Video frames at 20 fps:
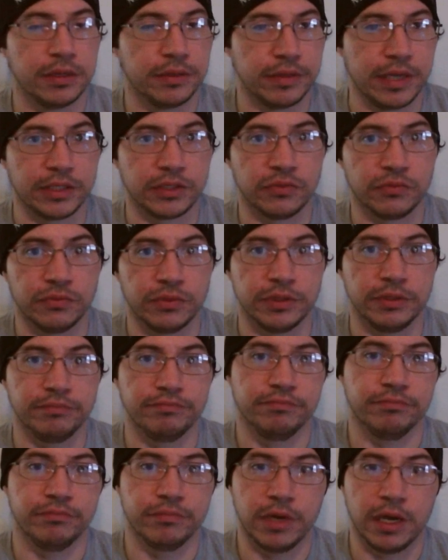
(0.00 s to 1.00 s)
that's what
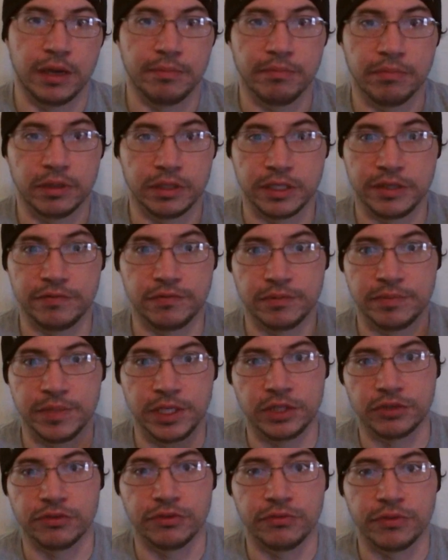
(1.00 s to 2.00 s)
I believe to
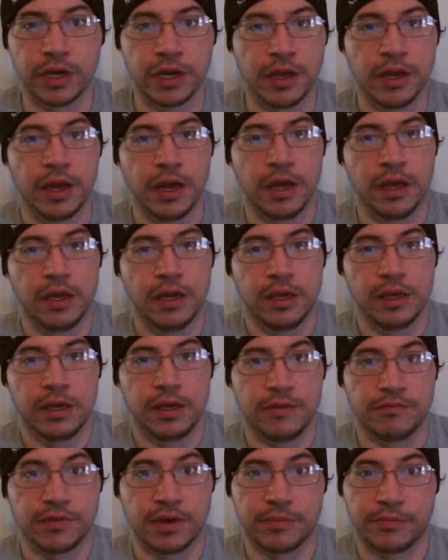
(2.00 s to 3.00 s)
be true.
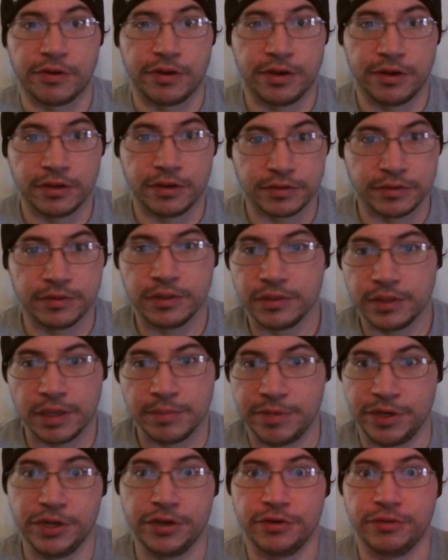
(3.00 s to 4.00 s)
If I'm wrong,
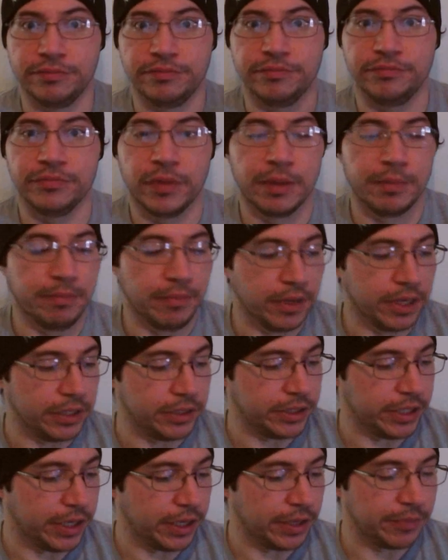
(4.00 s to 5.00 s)
let me know.
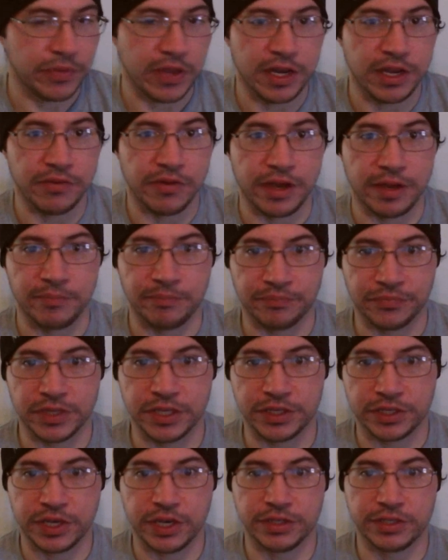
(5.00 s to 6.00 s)
But anyway,
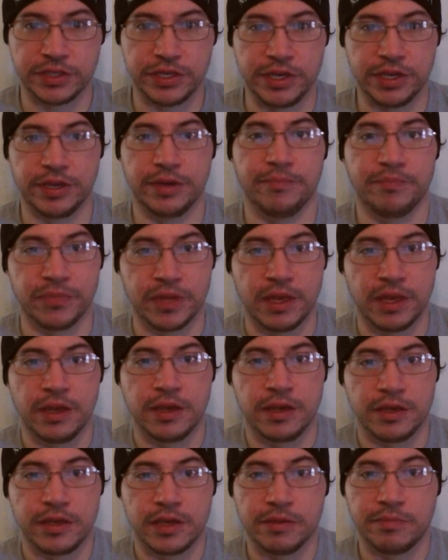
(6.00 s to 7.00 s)
discussing
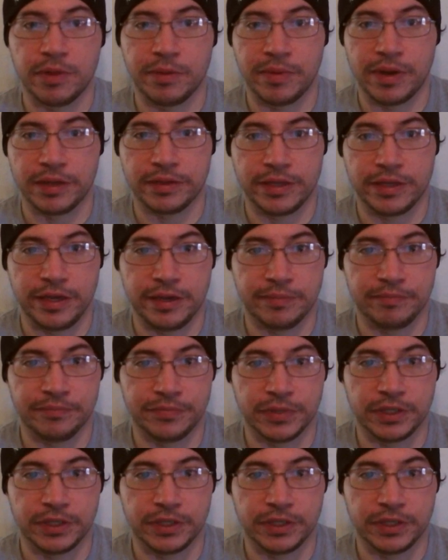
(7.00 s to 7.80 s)
yerba mate,